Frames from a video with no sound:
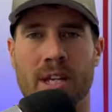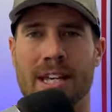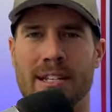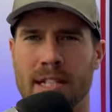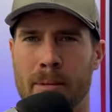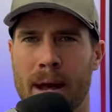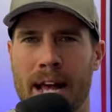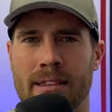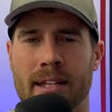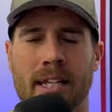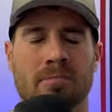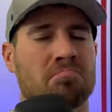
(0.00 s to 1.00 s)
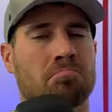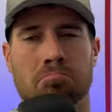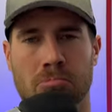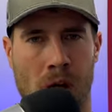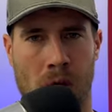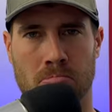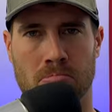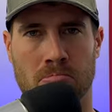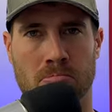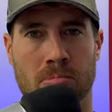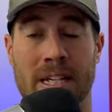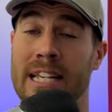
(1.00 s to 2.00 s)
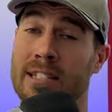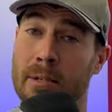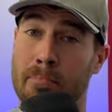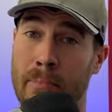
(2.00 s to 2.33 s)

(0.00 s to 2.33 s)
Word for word: Is it a bad thing? No. Is it